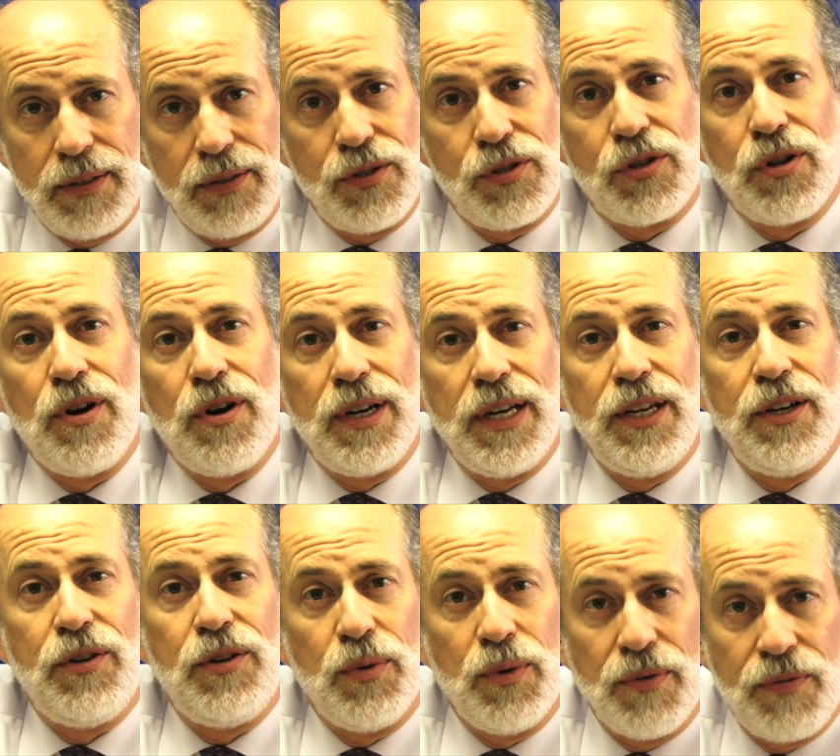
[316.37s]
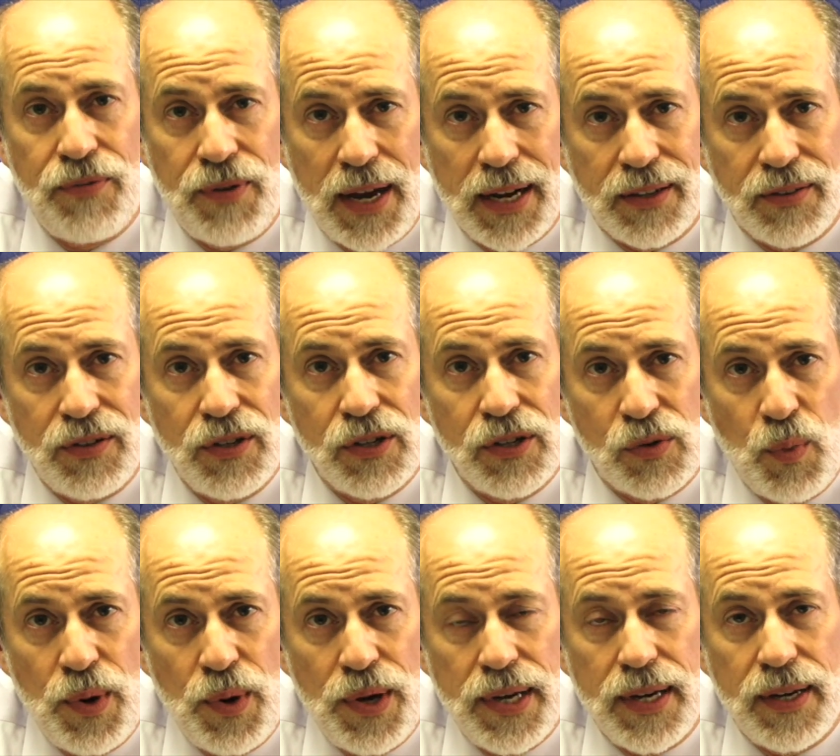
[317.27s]
has gone into effect this
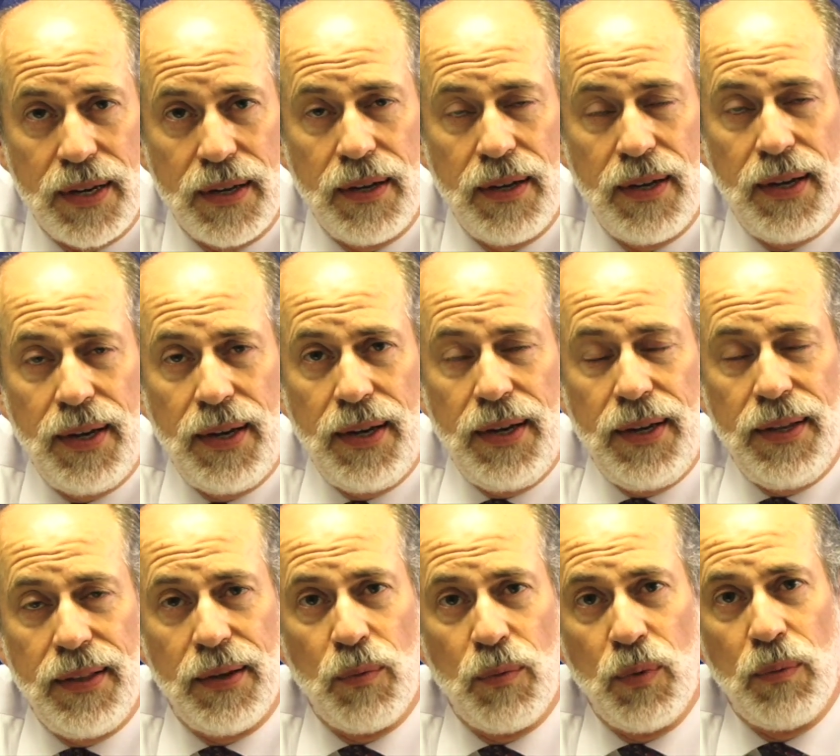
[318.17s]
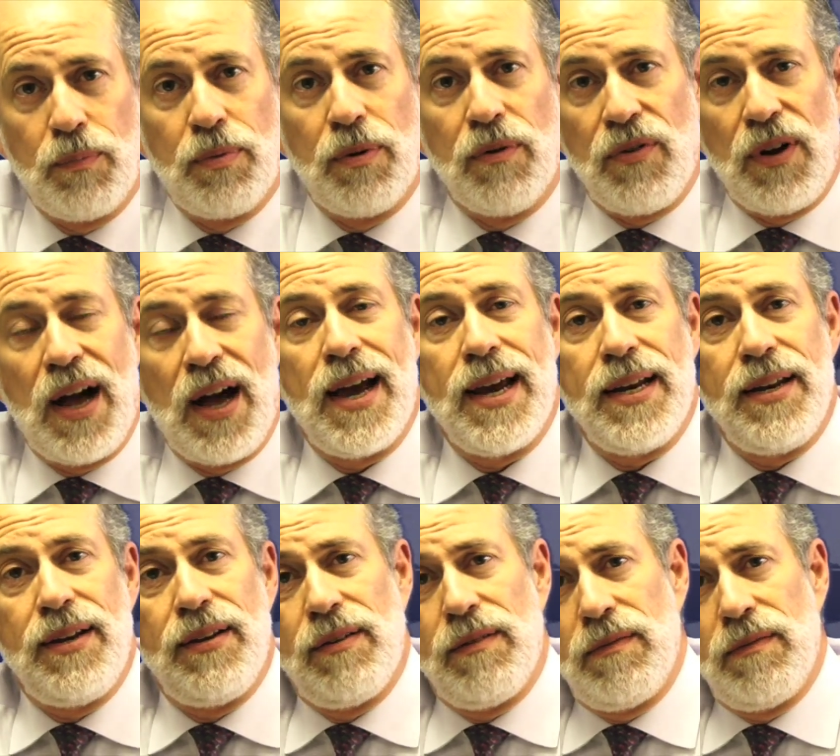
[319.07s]
week that will
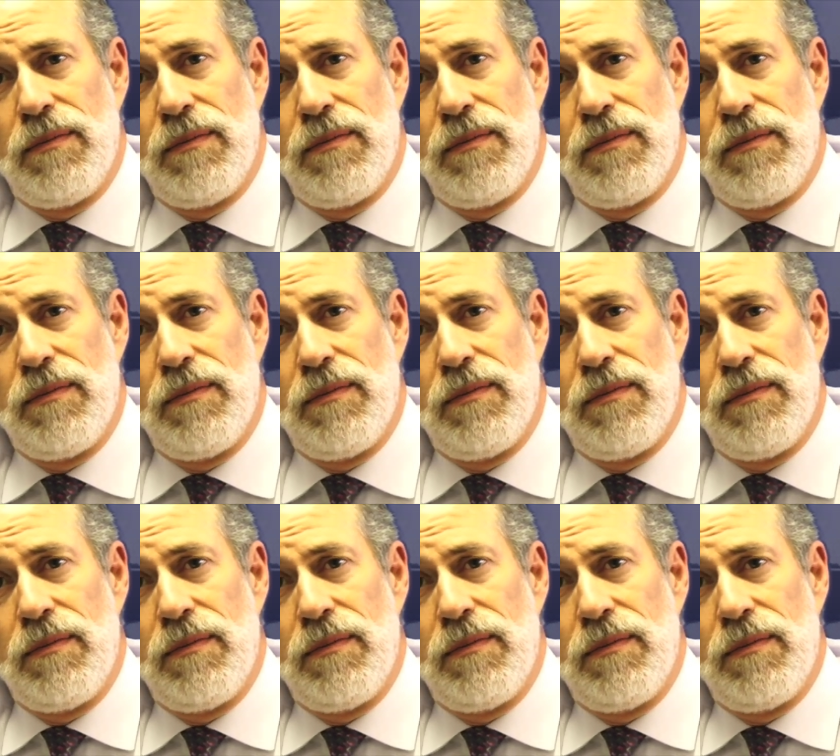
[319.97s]
provide